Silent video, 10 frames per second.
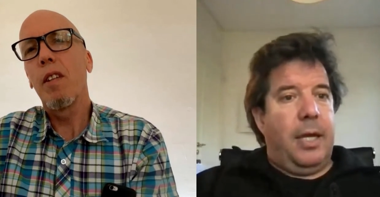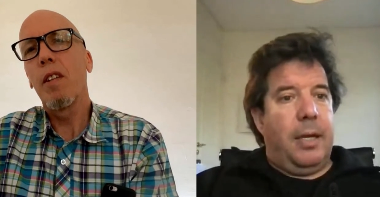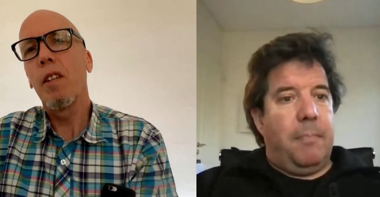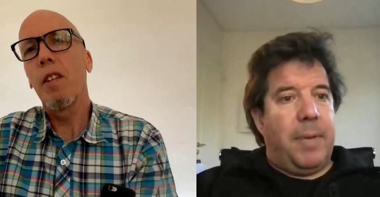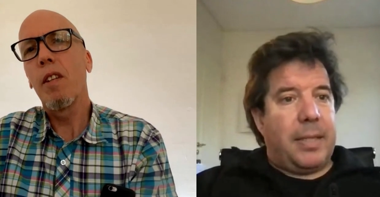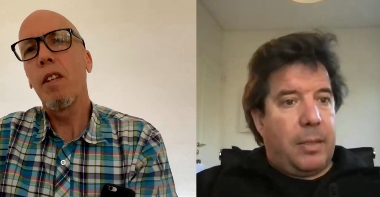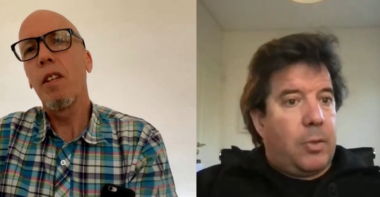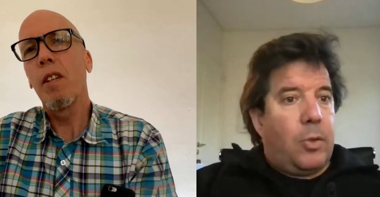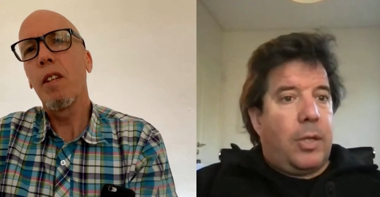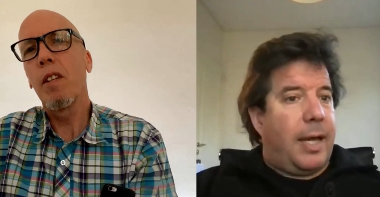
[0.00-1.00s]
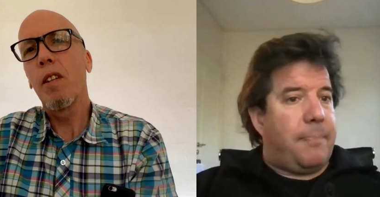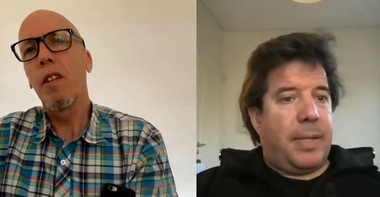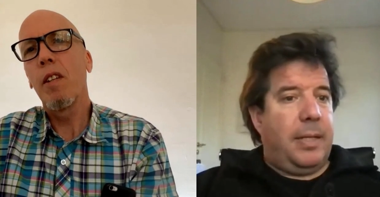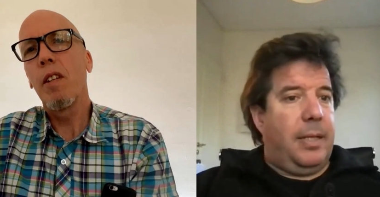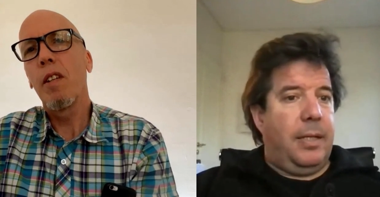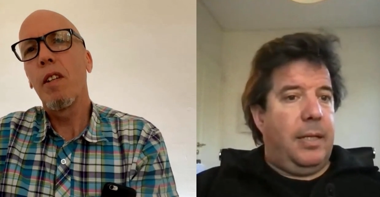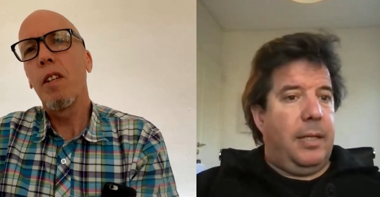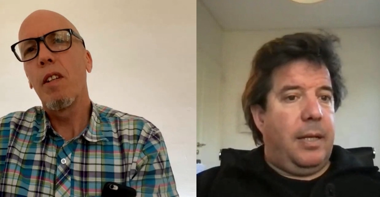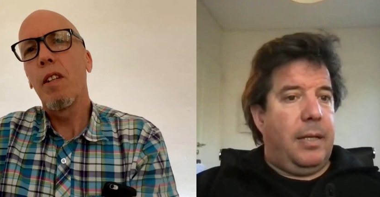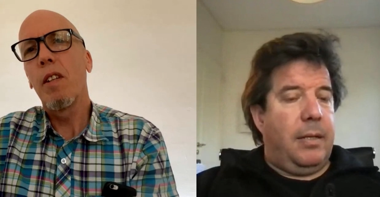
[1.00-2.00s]
Speaker 1: uh, but it could happen in
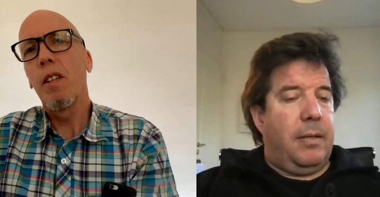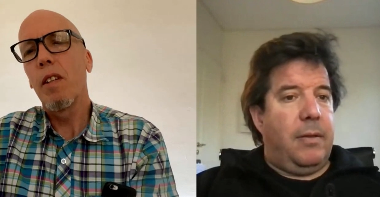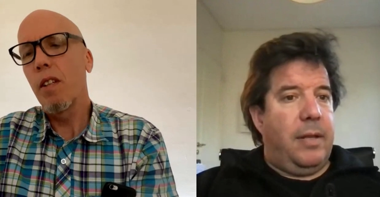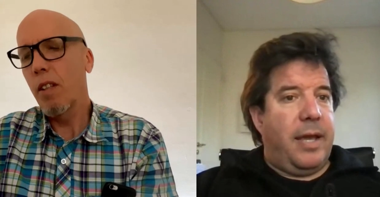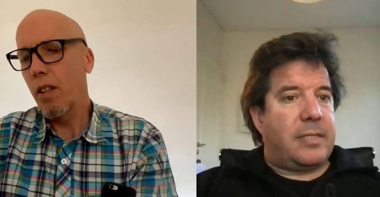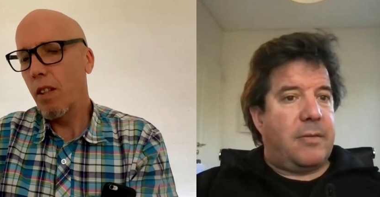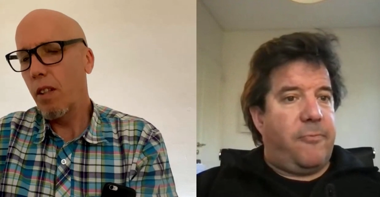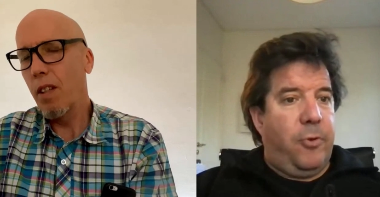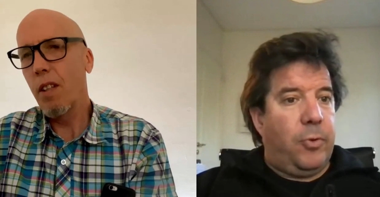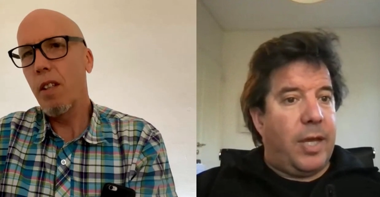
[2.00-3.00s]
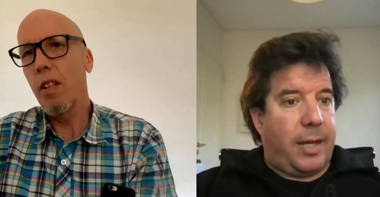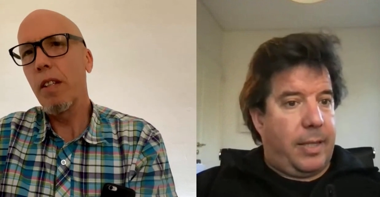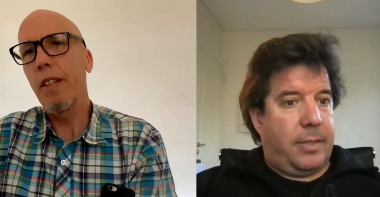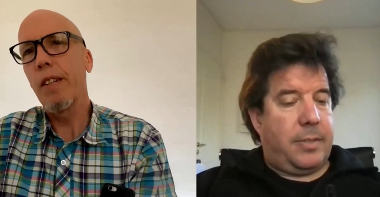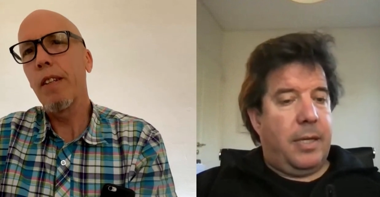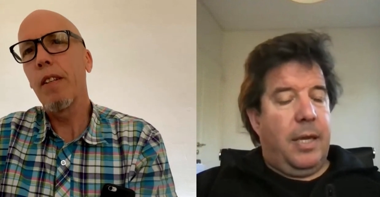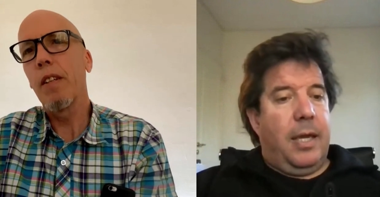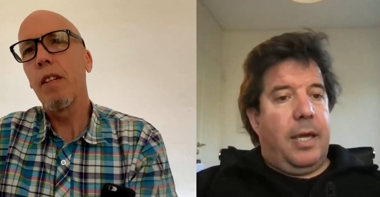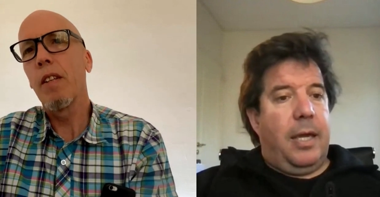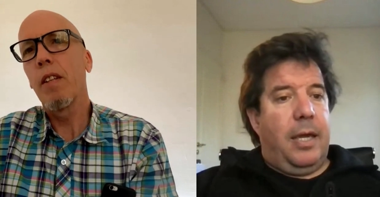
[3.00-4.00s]
in next few decades.
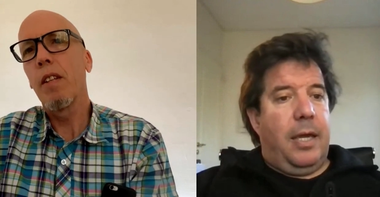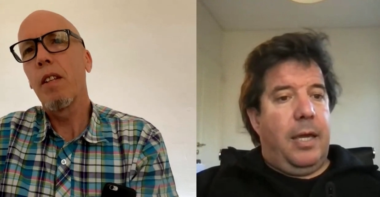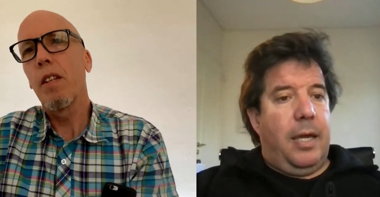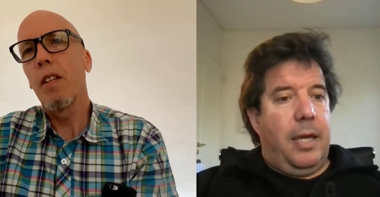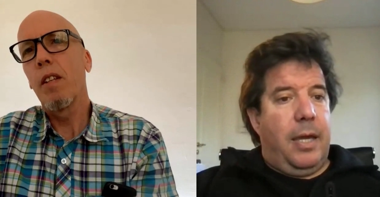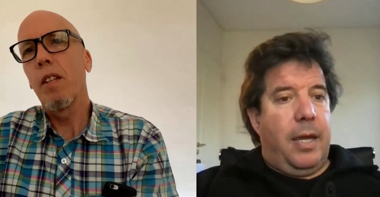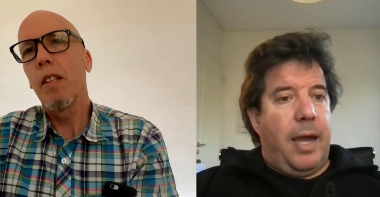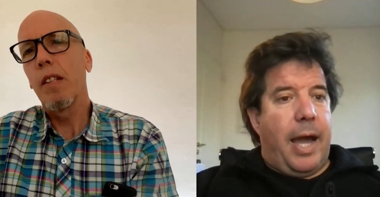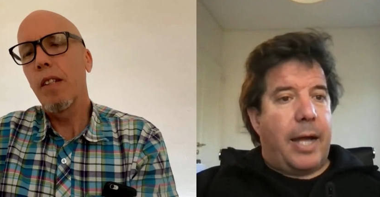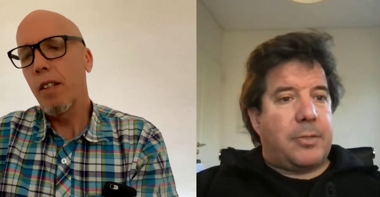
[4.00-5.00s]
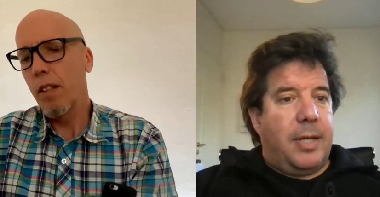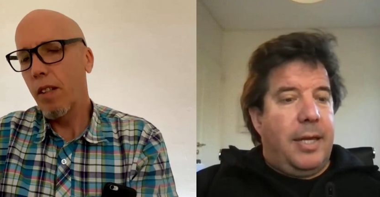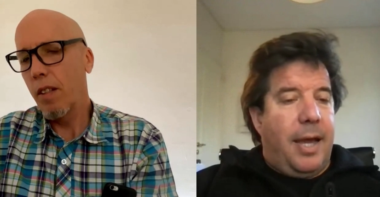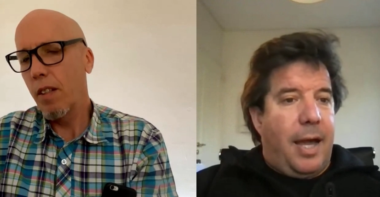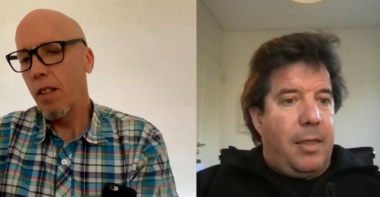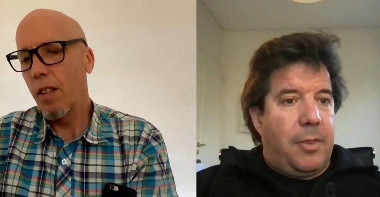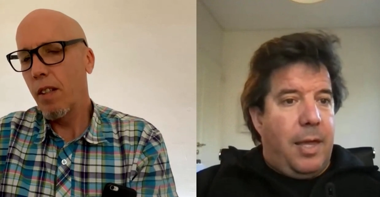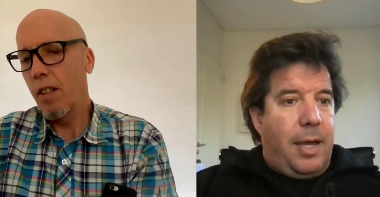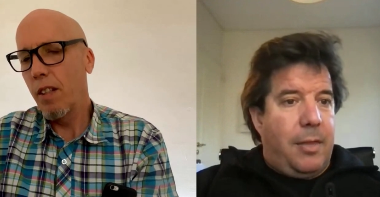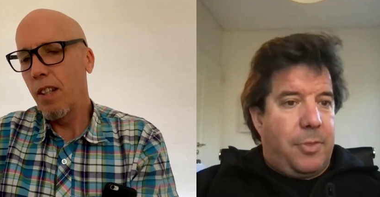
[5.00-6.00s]
Uh, actually,
Speaker 2: I
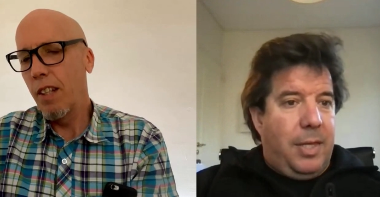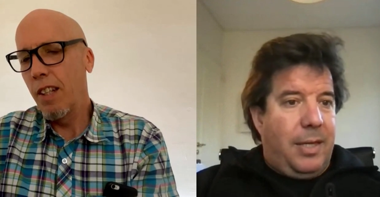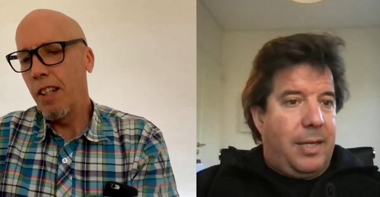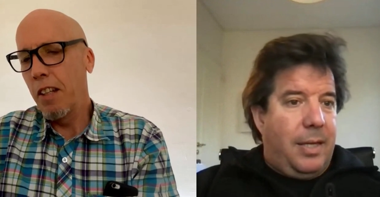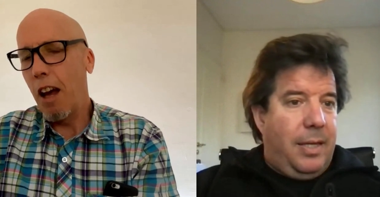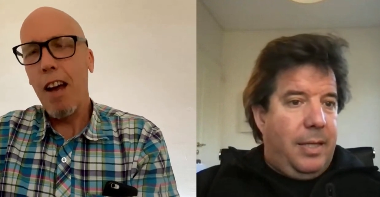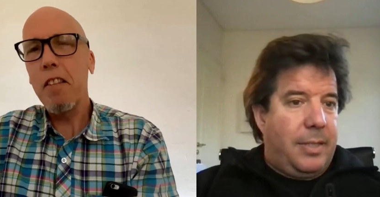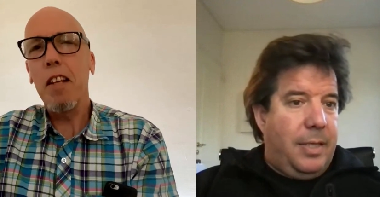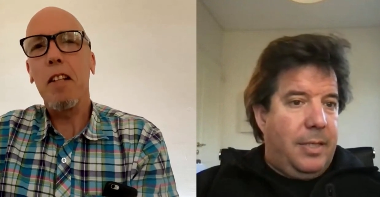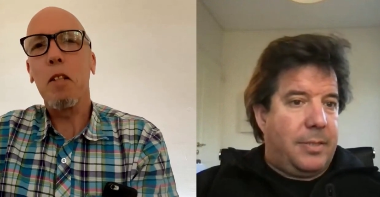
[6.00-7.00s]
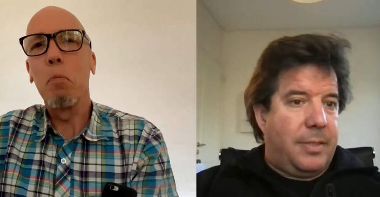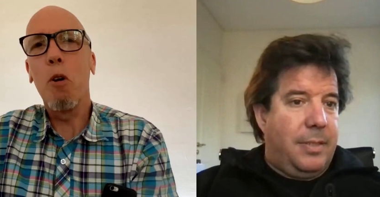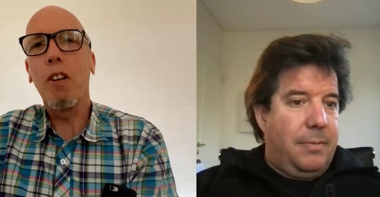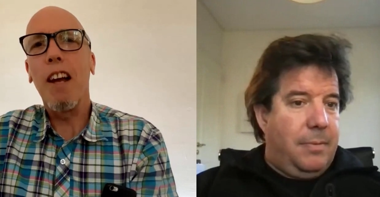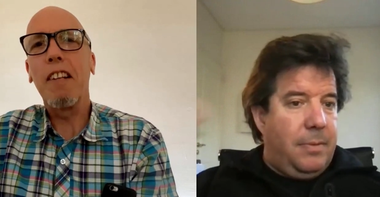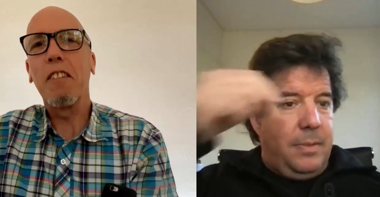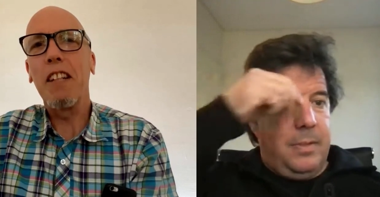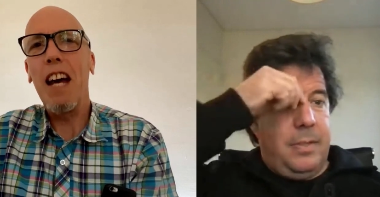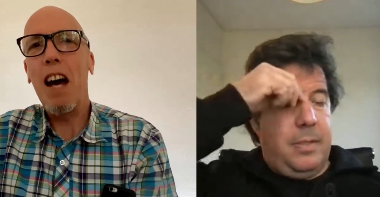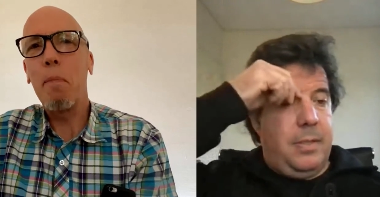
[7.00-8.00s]
I think I think it's more
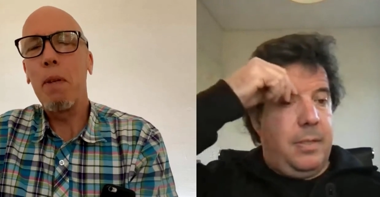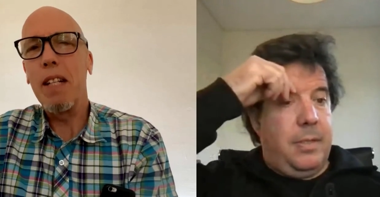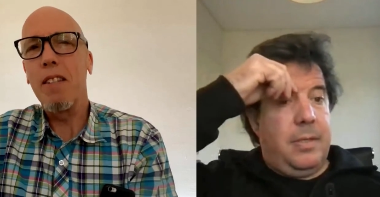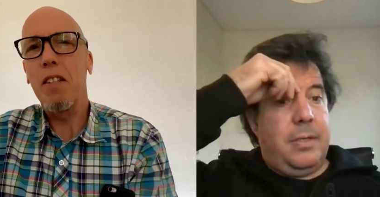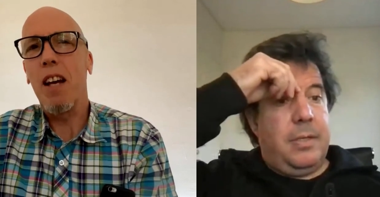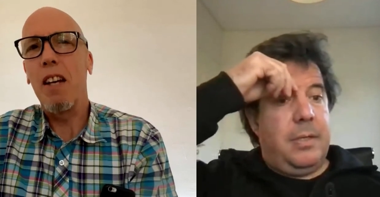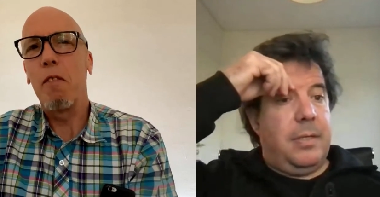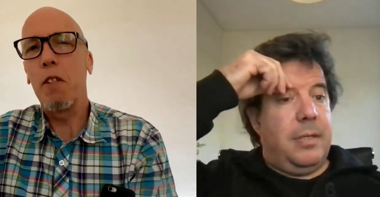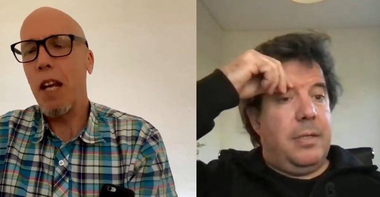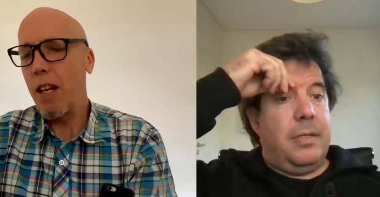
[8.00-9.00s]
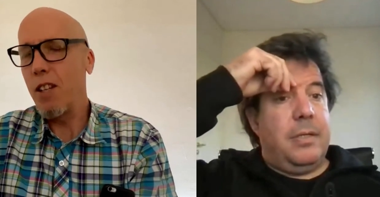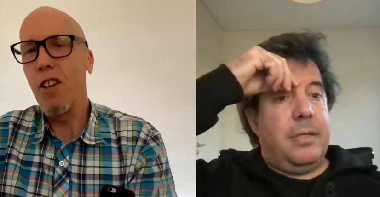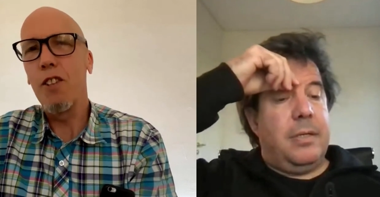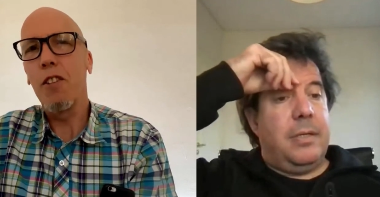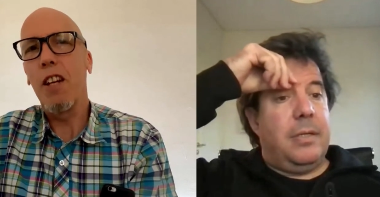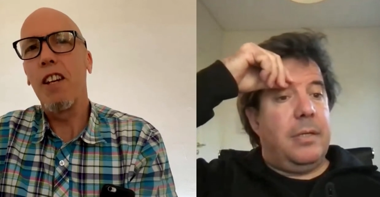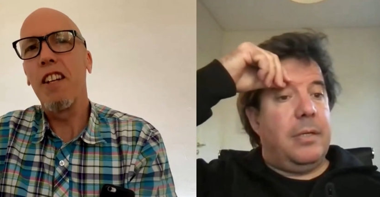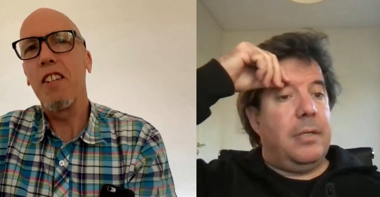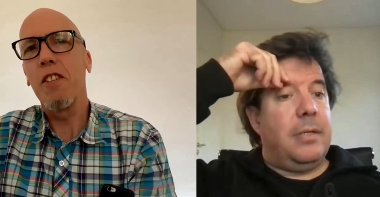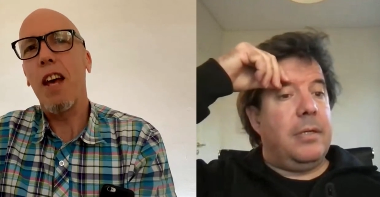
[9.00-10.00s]
likely to happen inside of ten years than it
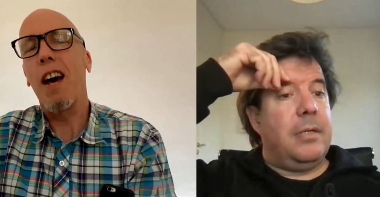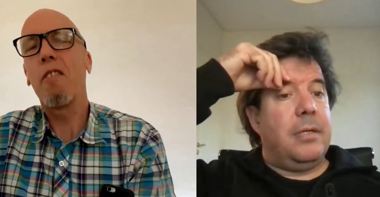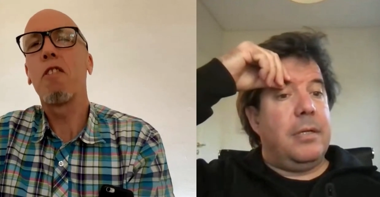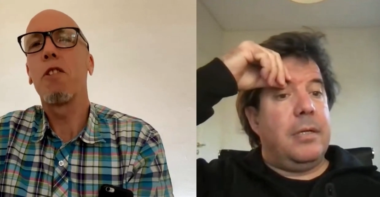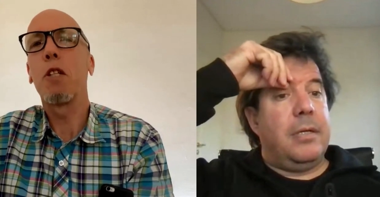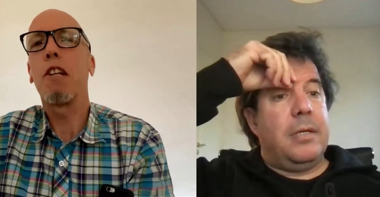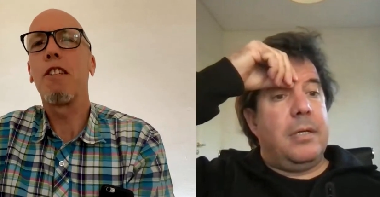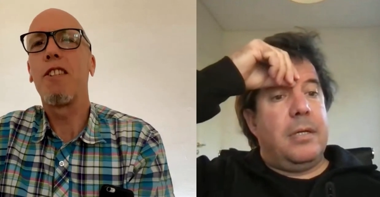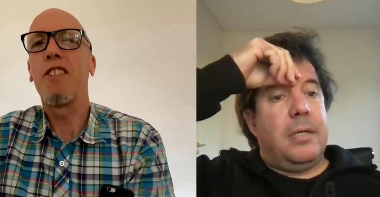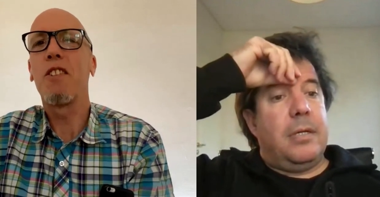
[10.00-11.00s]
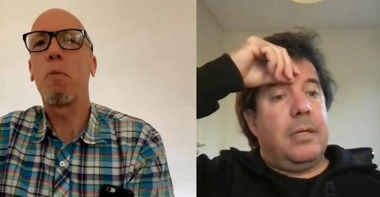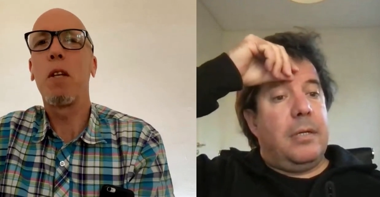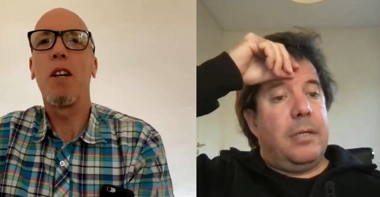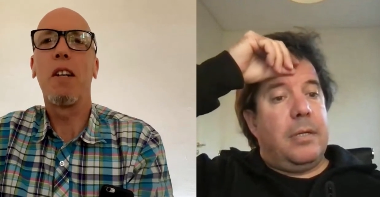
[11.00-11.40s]
is after ten years. To be